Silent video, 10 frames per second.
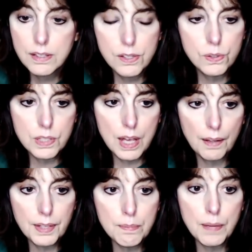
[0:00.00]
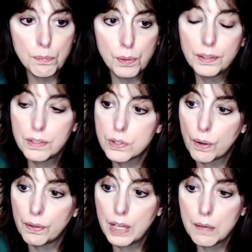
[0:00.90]
did you tell them, I'm really
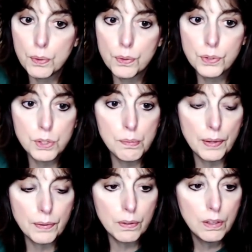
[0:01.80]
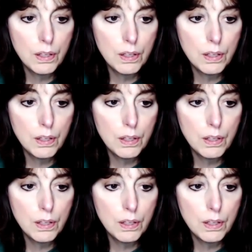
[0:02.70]
sorry I murdered your mother?